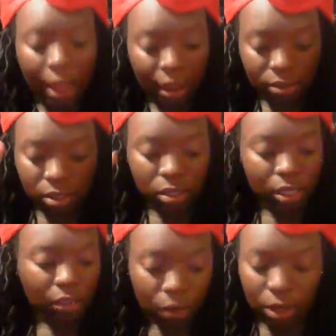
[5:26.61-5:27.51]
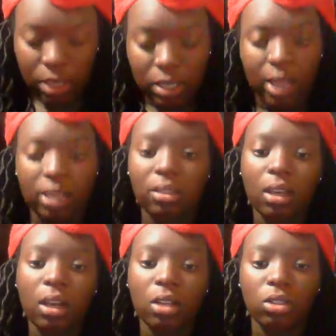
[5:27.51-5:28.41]
I have to stay focused. I have to
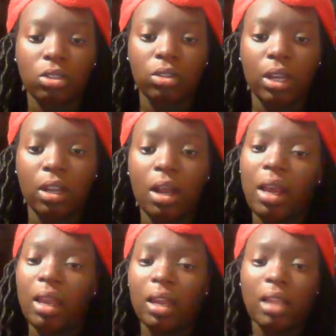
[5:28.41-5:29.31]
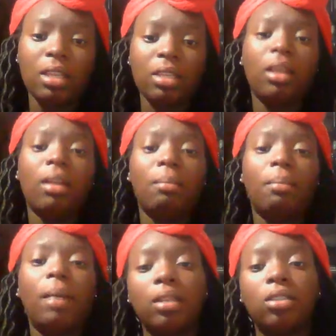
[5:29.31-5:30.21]
stay concentrated, and I think that
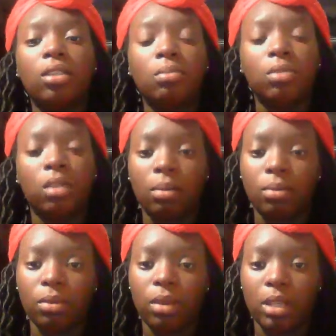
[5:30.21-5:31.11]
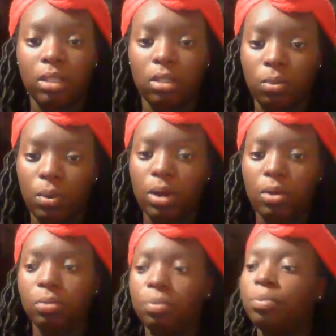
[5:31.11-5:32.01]
my tips could help you guys as well.